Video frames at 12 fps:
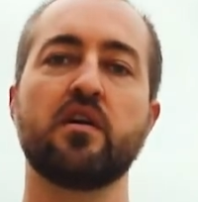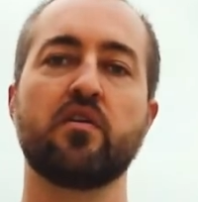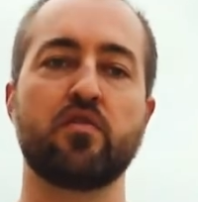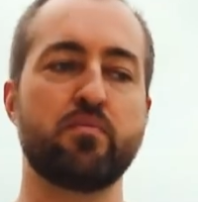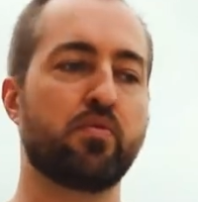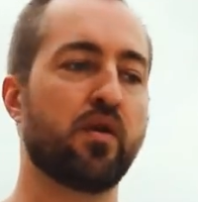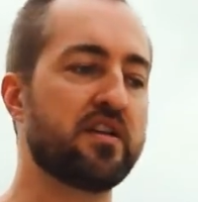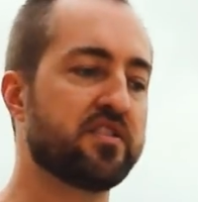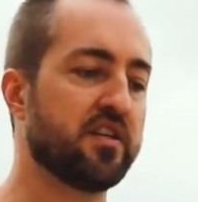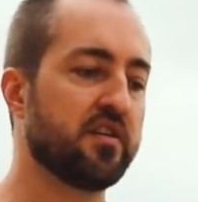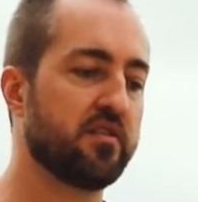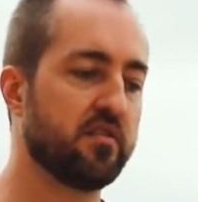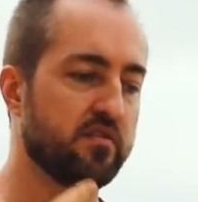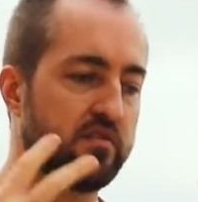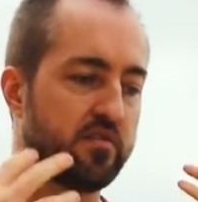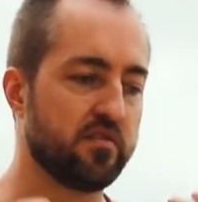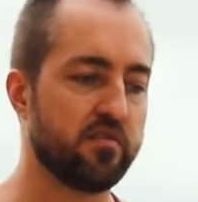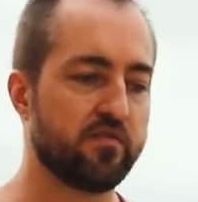replacing
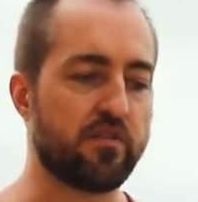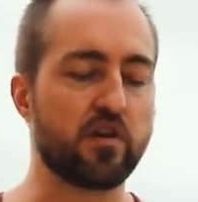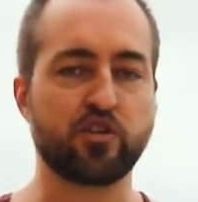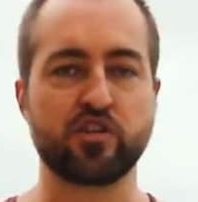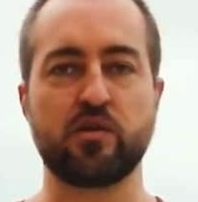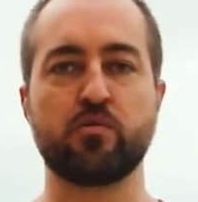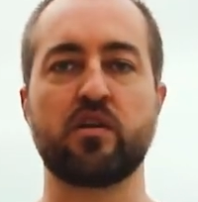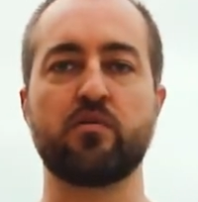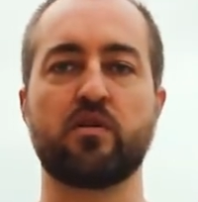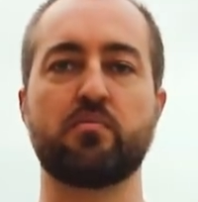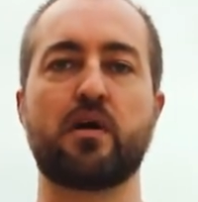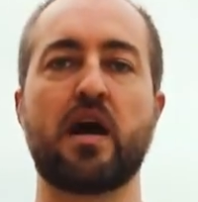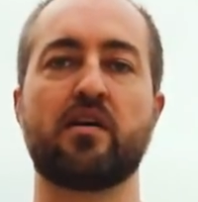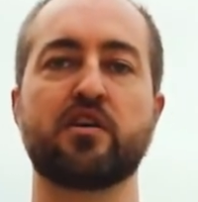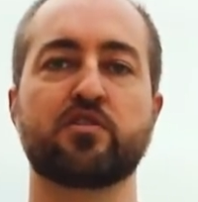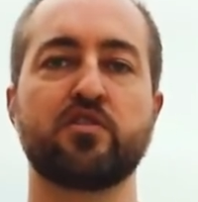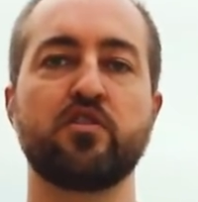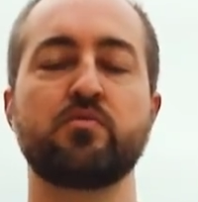functionally what, what a
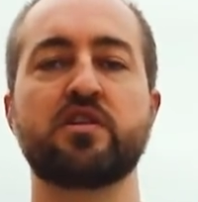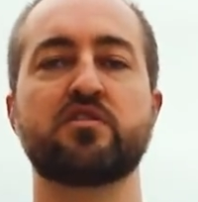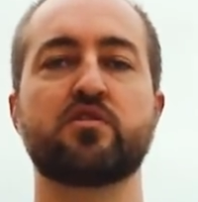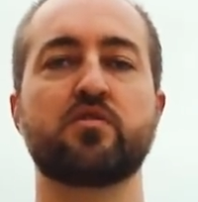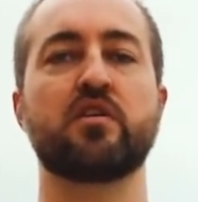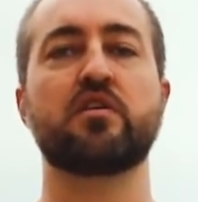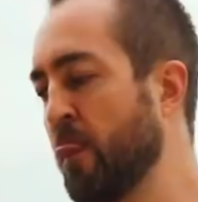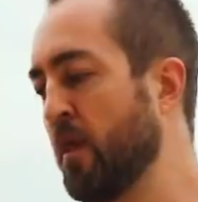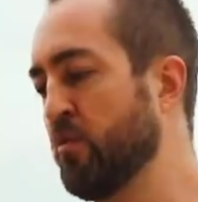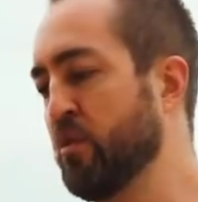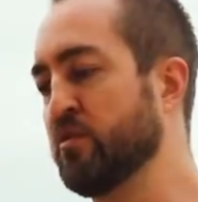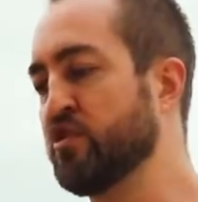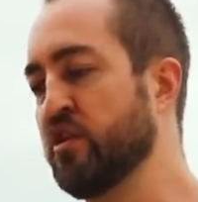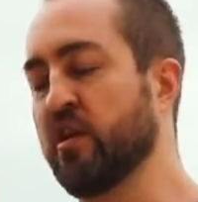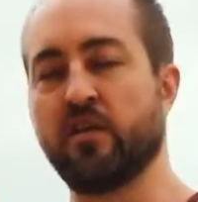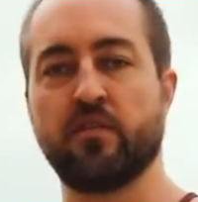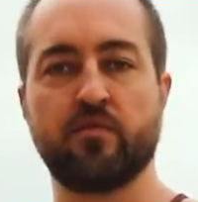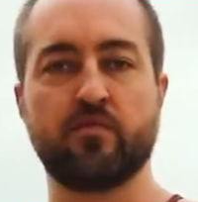biological human is doing with a
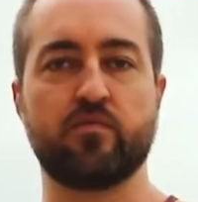machine,